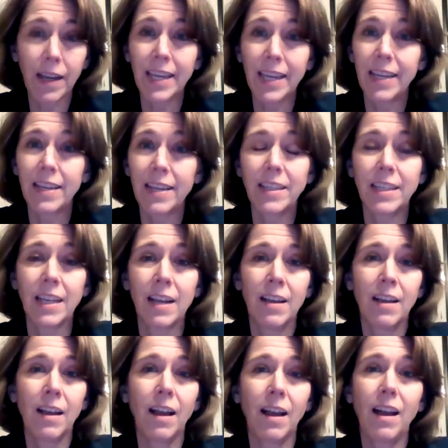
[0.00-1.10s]
He has
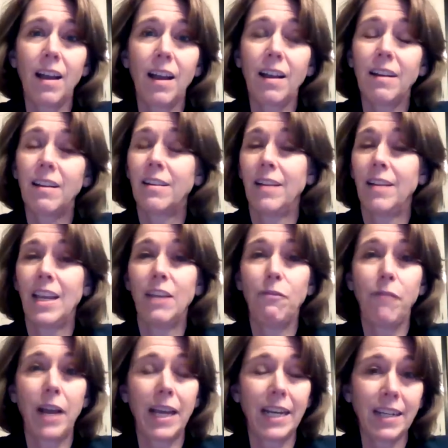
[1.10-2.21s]

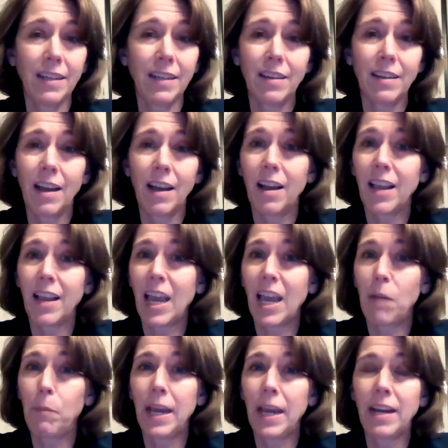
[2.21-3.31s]
invited
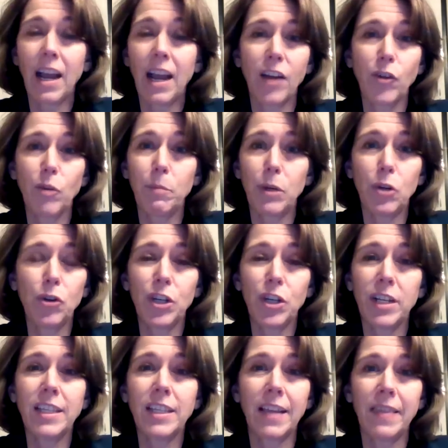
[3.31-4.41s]
campaign
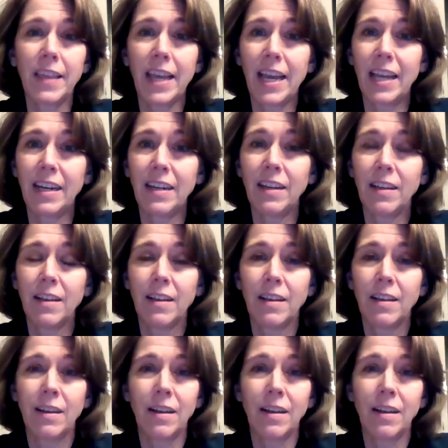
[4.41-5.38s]
contributions and then